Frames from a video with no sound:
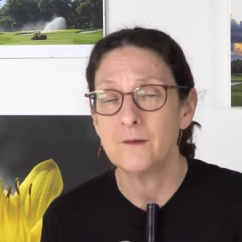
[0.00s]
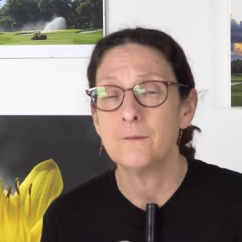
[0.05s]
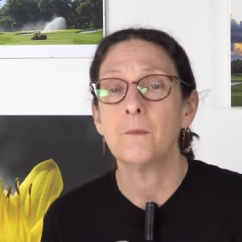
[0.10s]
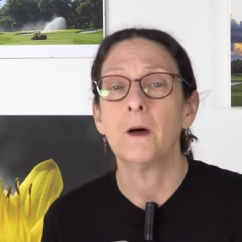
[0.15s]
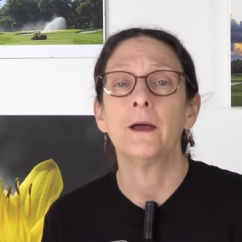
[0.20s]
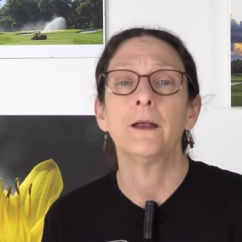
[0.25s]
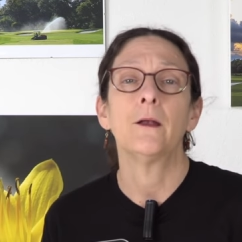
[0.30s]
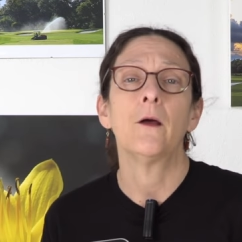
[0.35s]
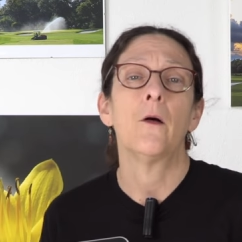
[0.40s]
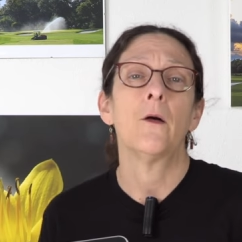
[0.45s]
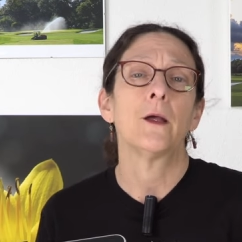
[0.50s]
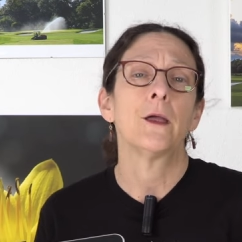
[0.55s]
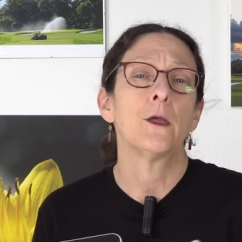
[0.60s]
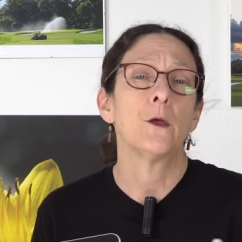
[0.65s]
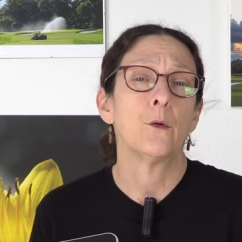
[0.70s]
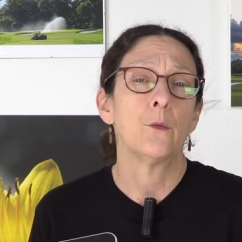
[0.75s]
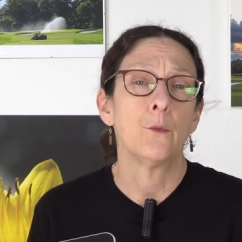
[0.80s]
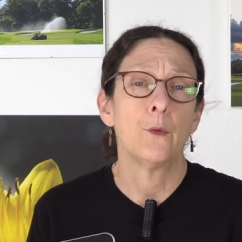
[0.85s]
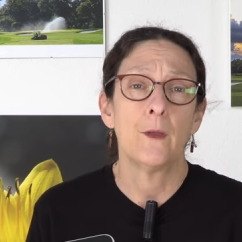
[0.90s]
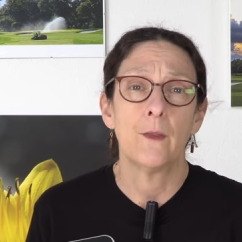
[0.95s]
You might
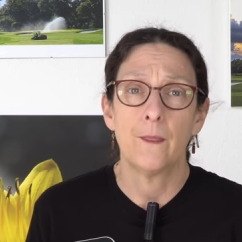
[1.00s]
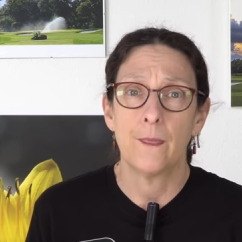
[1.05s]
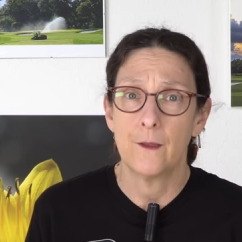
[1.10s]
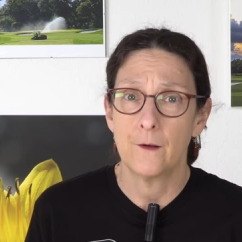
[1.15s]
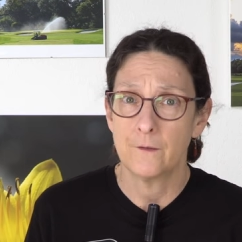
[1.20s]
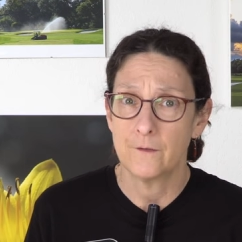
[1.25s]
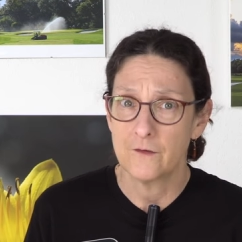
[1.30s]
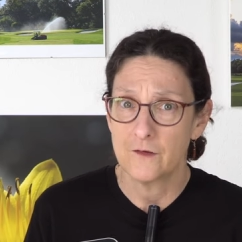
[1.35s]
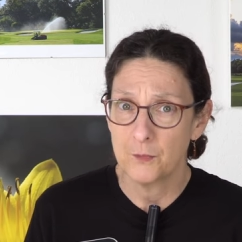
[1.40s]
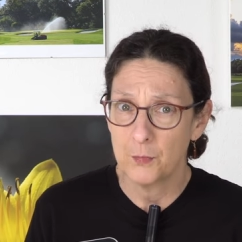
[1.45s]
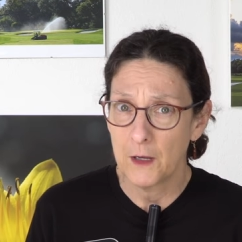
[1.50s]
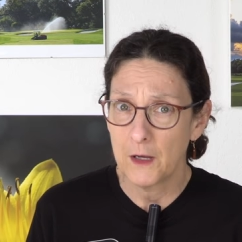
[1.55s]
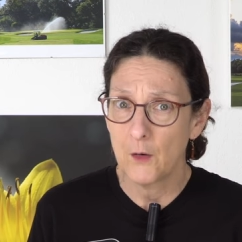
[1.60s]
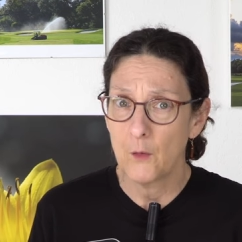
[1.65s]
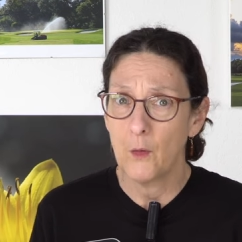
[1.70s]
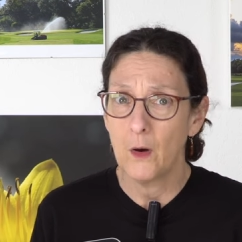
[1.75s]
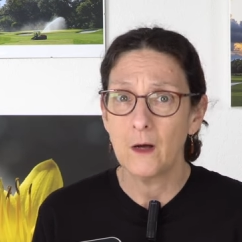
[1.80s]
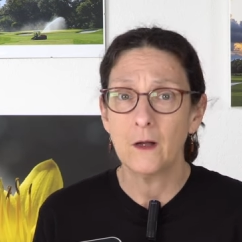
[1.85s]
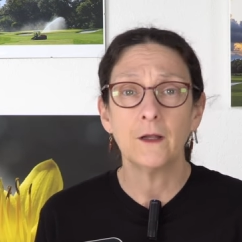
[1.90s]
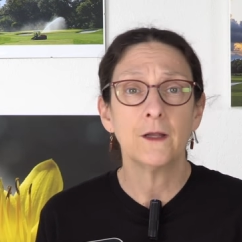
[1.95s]
argue with their display
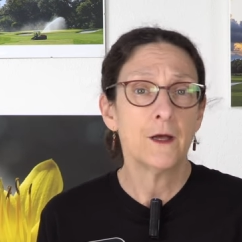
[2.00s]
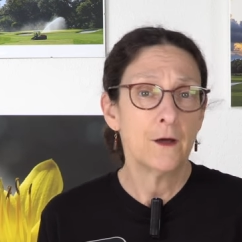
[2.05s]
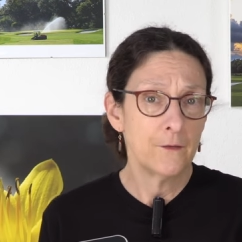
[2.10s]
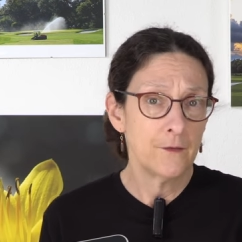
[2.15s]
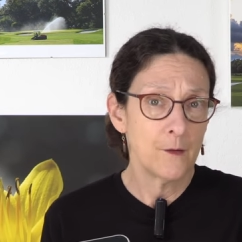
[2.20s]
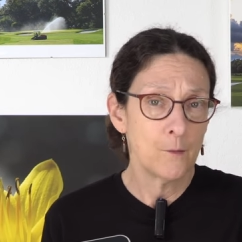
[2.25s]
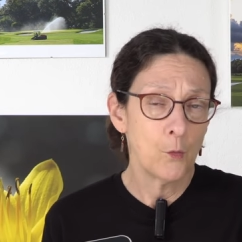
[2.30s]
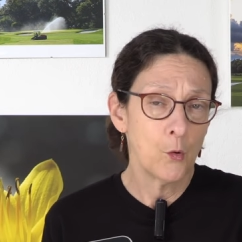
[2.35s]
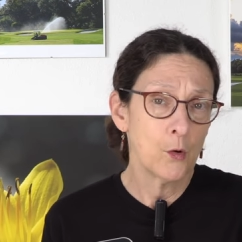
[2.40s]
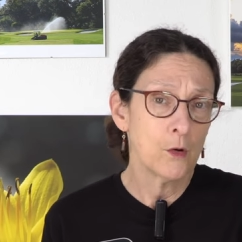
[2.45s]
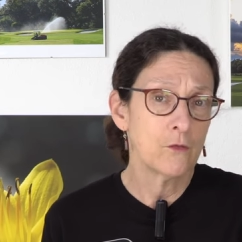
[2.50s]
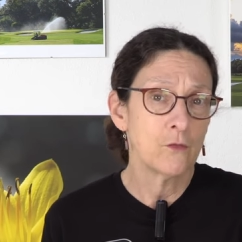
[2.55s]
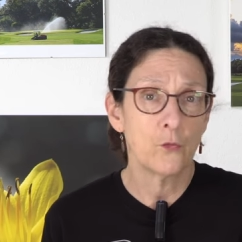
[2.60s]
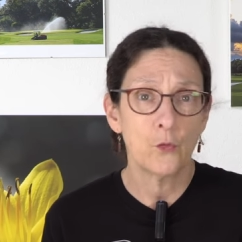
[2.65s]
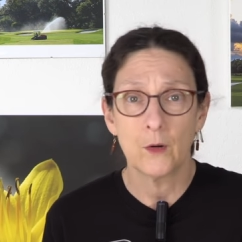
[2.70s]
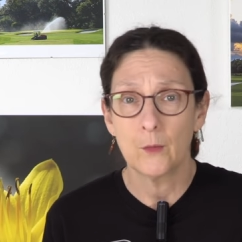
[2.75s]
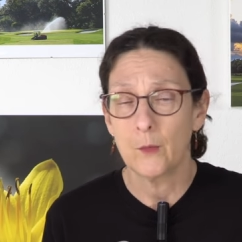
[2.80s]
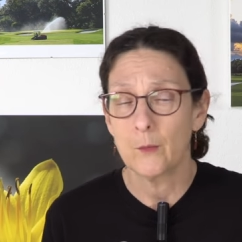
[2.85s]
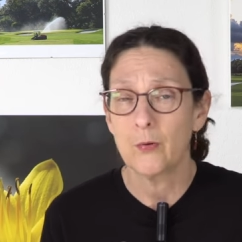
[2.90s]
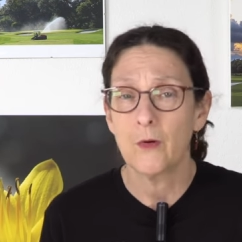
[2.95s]
quality on their more
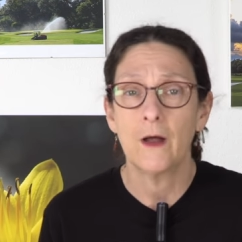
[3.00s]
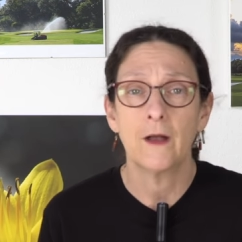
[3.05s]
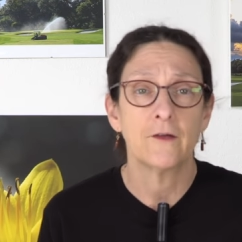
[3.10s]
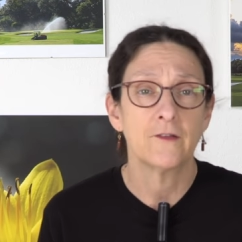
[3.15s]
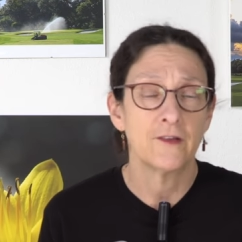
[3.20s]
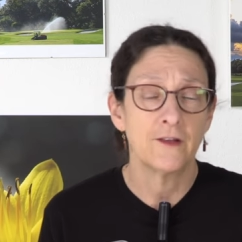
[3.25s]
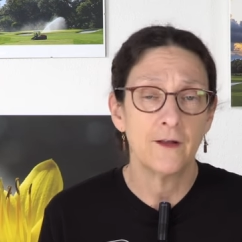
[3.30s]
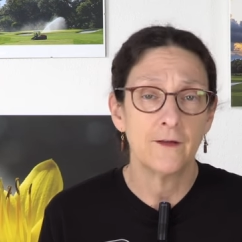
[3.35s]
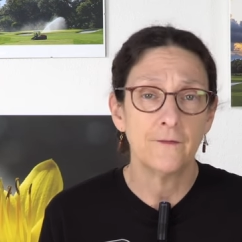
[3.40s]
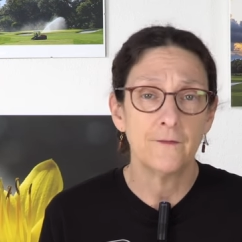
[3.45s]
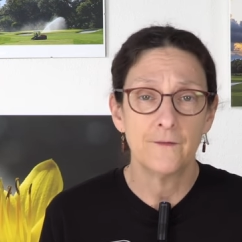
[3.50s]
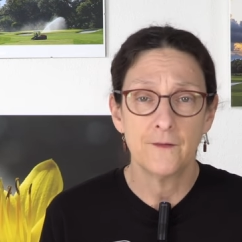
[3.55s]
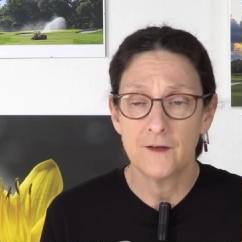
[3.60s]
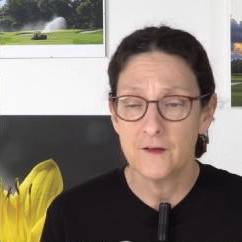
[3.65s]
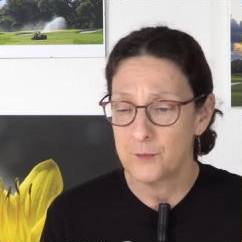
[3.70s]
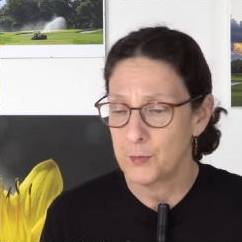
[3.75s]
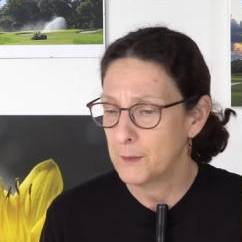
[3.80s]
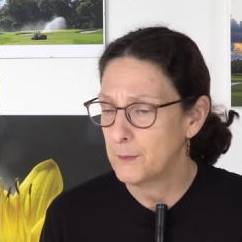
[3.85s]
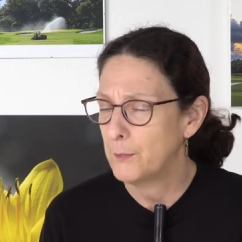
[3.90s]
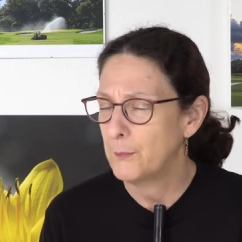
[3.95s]
affordable products and other
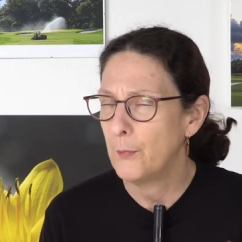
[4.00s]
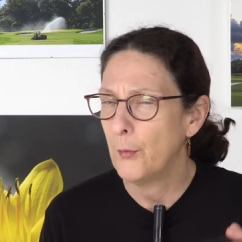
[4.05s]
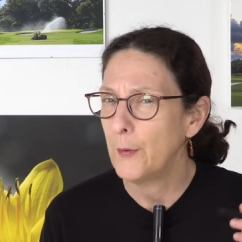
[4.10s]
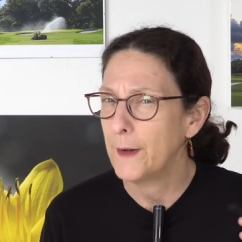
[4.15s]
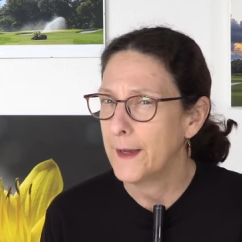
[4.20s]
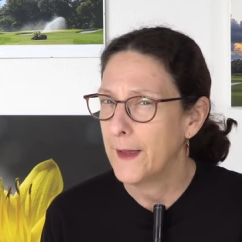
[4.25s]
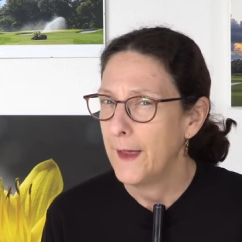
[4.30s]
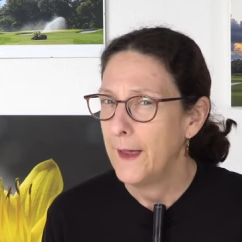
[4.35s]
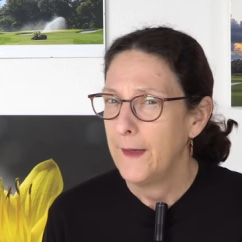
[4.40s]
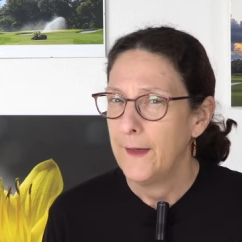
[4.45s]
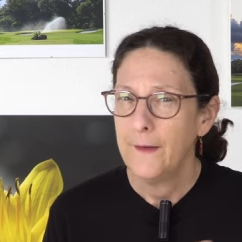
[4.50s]
things, but boy,